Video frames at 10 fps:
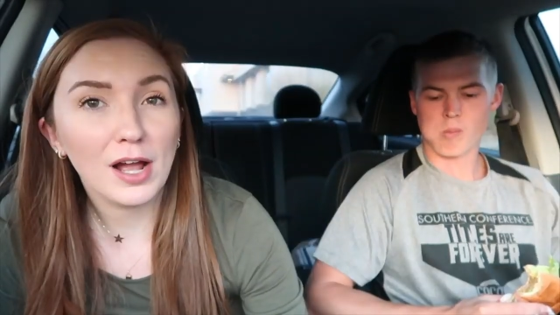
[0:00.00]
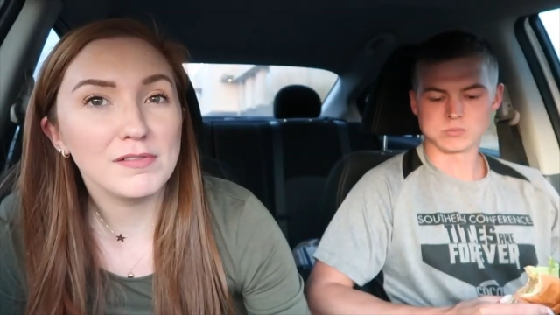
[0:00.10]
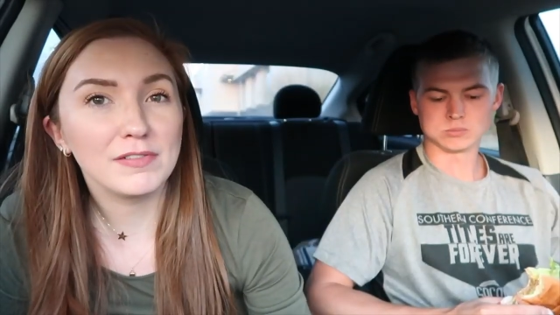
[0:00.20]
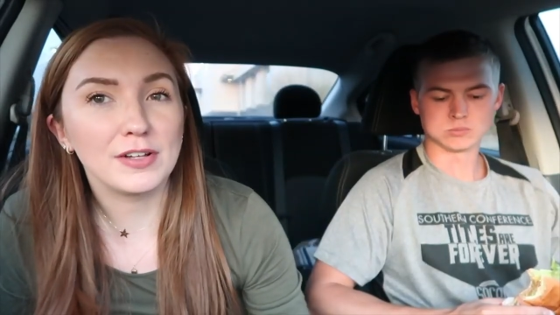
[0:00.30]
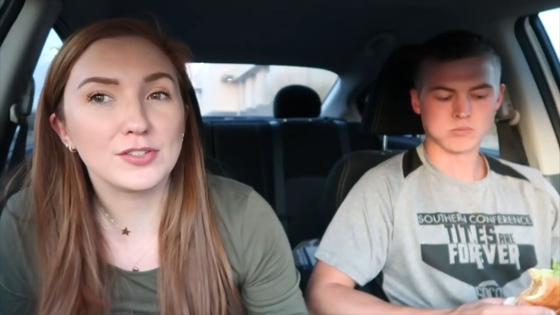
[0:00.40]
Speaker 1: I
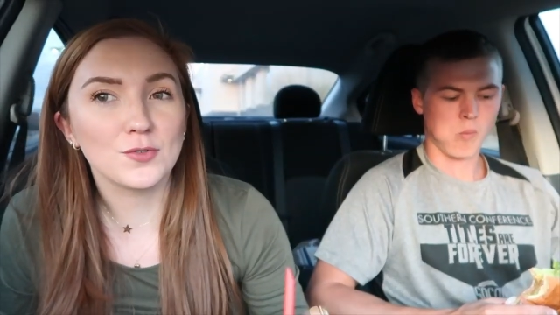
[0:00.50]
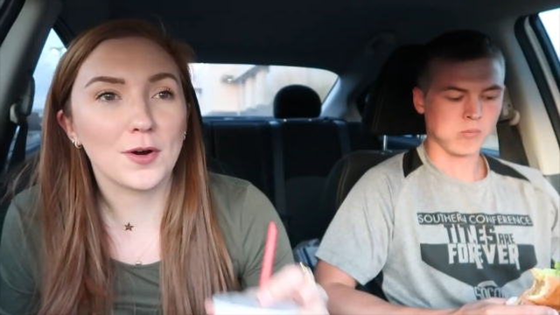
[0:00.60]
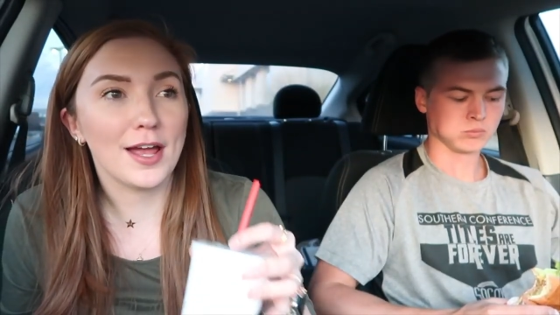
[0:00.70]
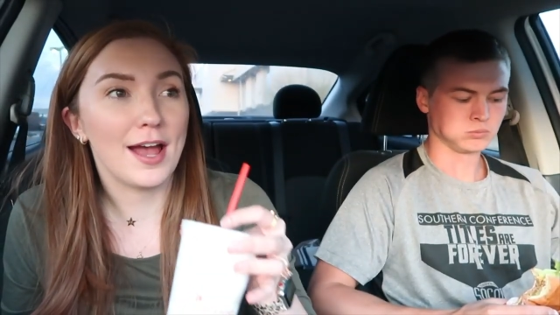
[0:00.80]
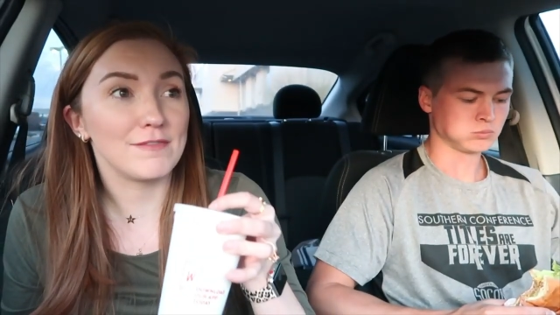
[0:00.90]
have a fun
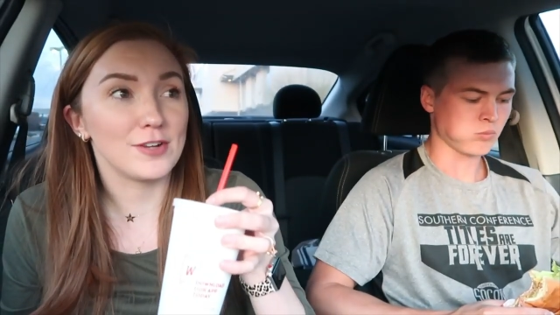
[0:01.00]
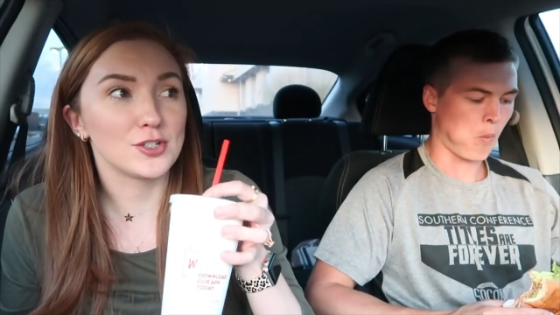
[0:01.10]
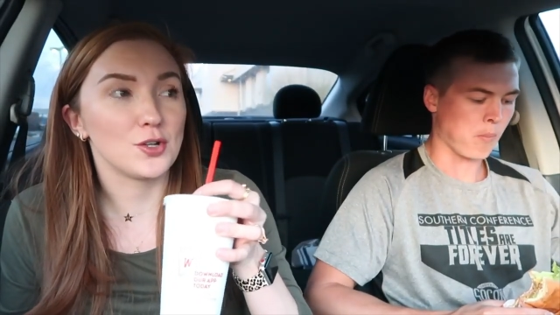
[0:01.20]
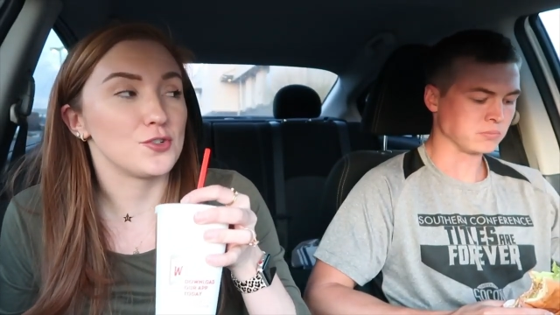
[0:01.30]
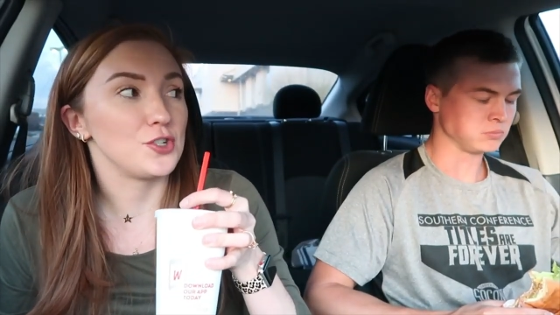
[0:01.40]
story I have
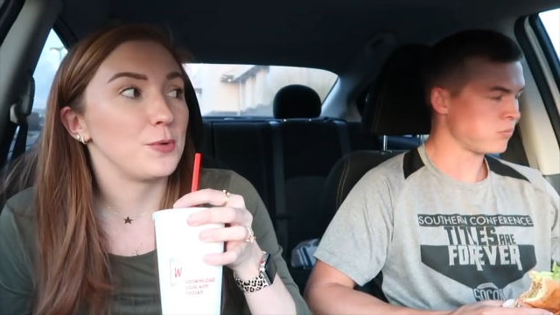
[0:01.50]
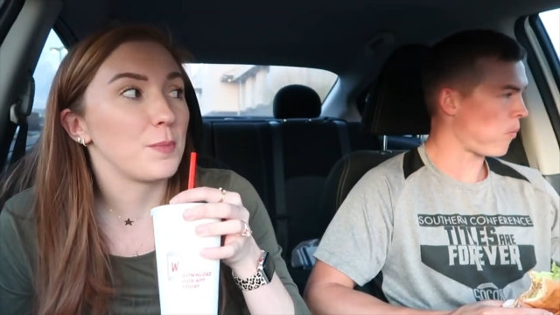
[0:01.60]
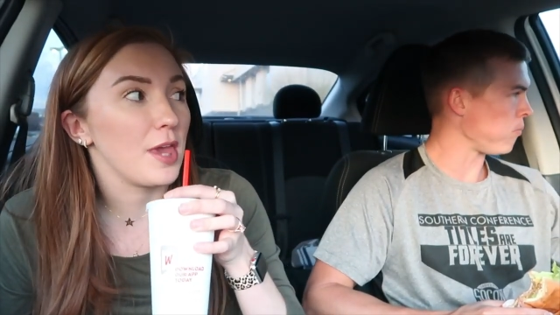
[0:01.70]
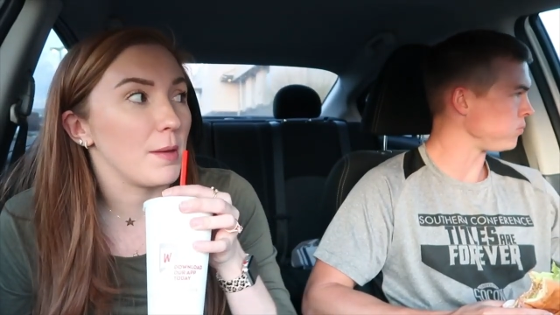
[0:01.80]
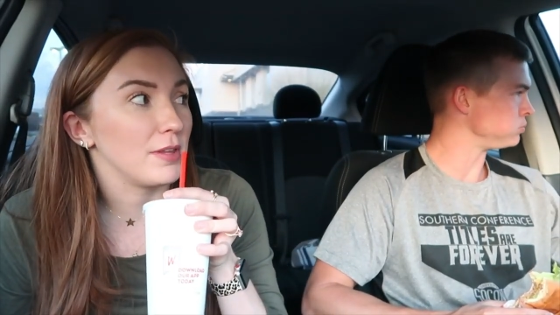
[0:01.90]
not told you.
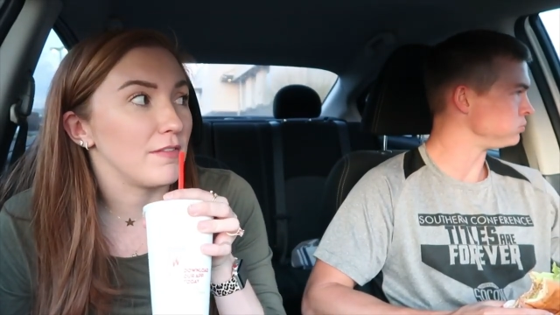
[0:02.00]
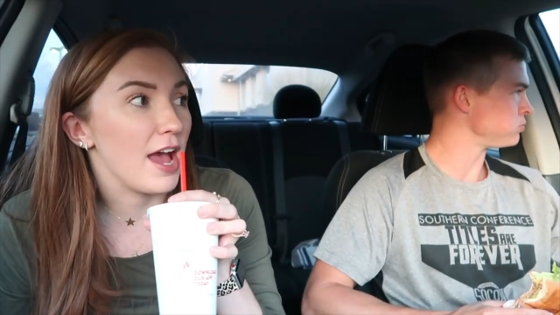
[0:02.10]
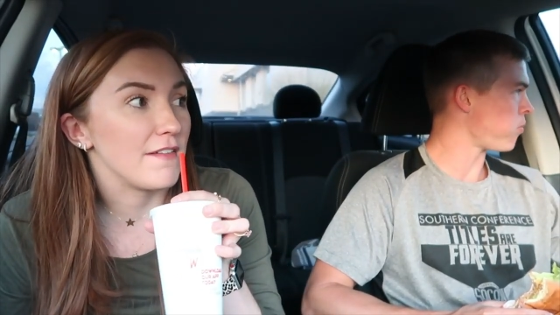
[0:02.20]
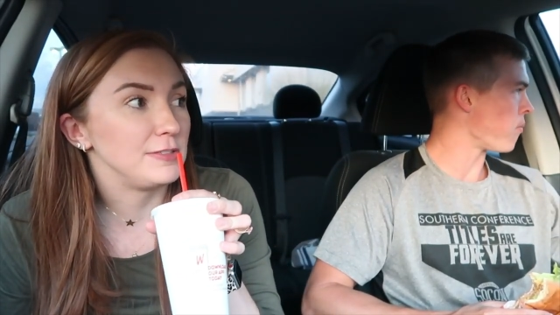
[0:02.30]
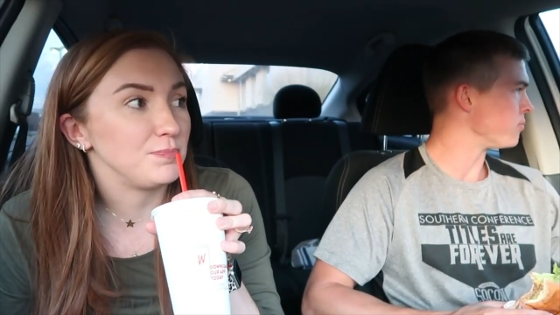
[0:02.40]
Can't believe I
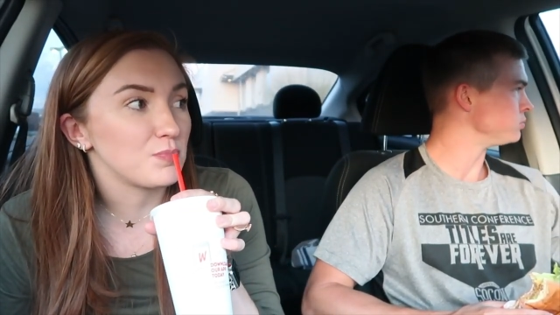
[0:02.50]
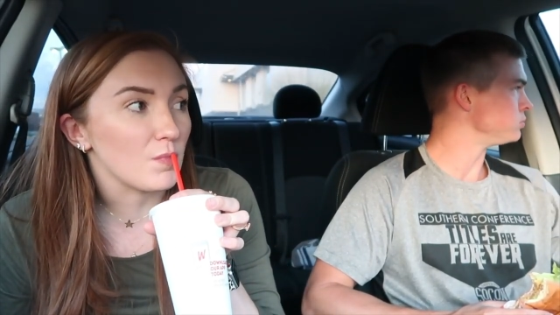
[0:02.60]
haven't.